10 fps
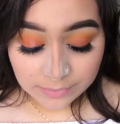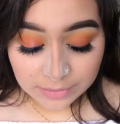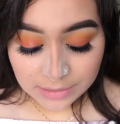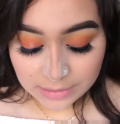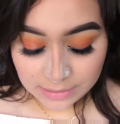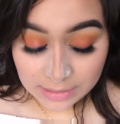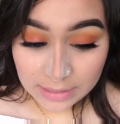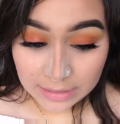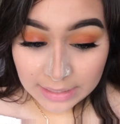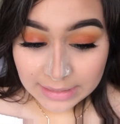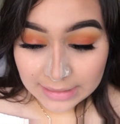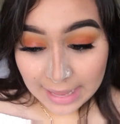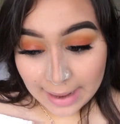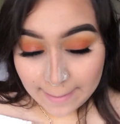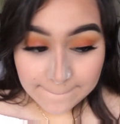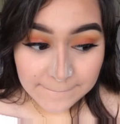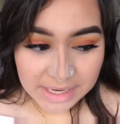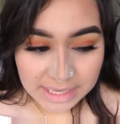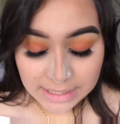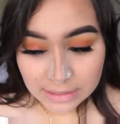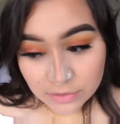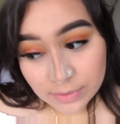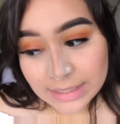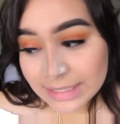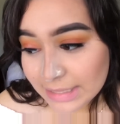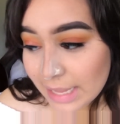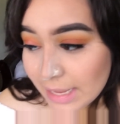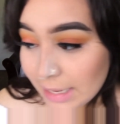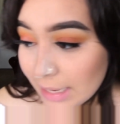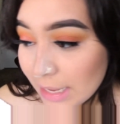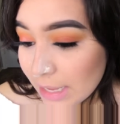I'm just gonna let that do its thing.